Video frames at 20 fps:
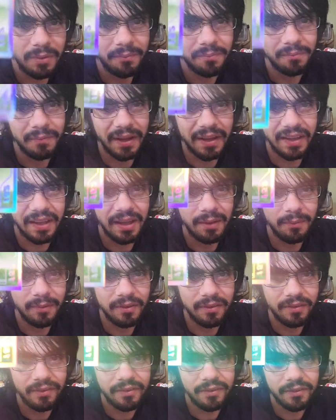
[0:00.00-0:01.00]
My game
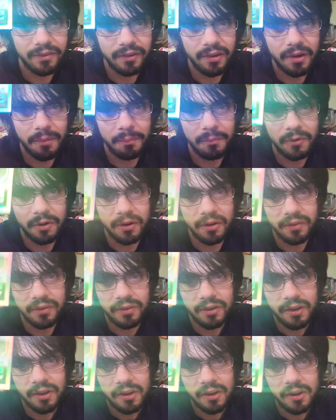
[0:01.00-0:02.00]
is numbered
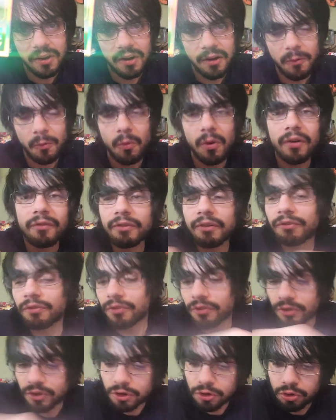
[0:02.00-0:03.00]

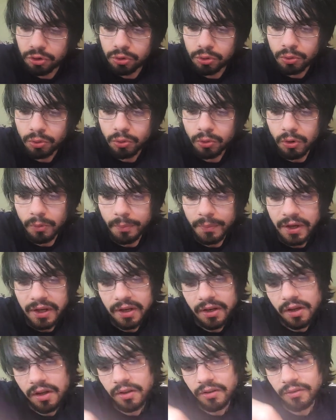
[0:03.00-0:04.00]
152. Oh my
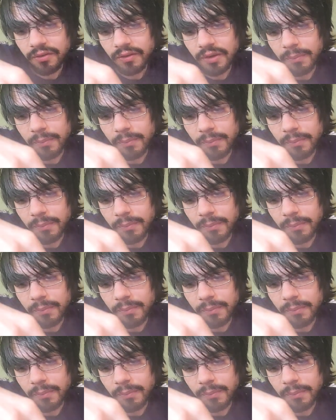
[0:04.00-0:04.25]
god, today